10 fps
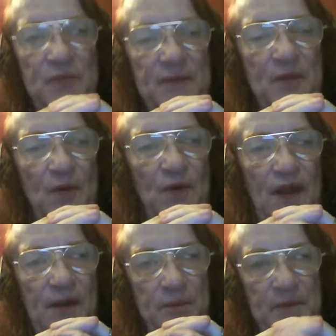people,
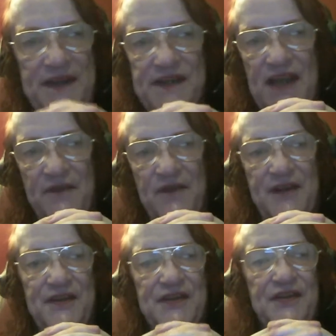like peace
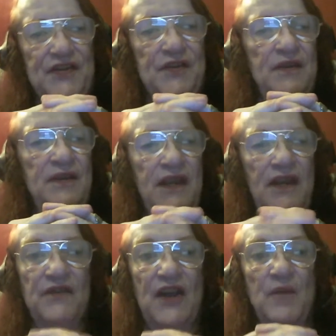advocates,
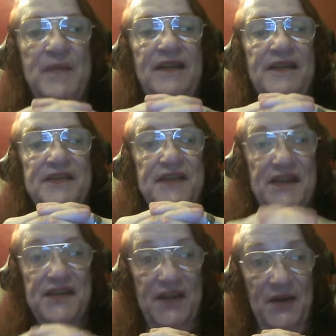environmentalists,
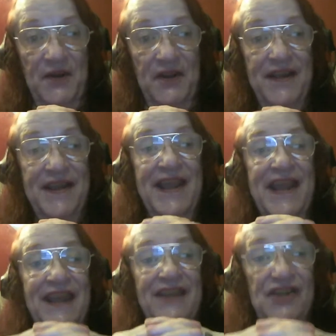etc.,
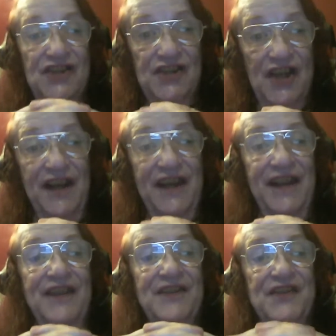and
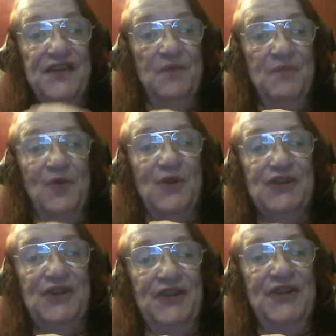shutting some
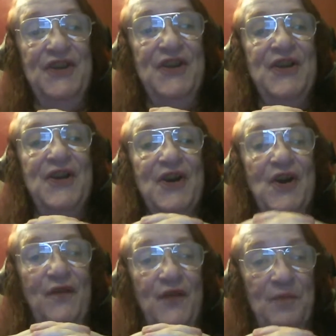portion
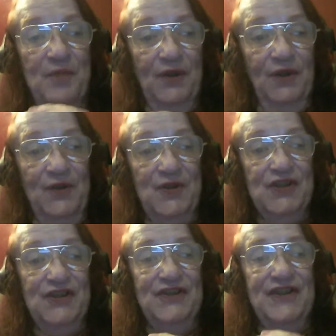of the
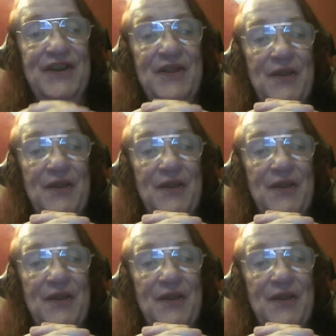pollution, the